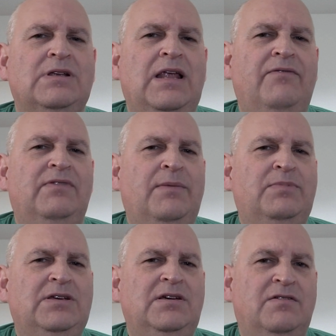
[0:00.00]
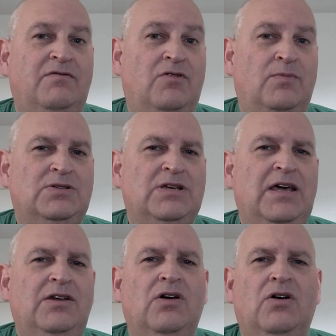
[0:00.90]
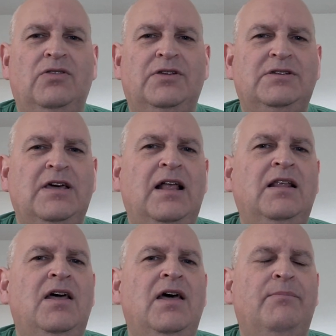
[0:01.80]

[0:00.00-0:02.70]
11 update from 10 on the Dell,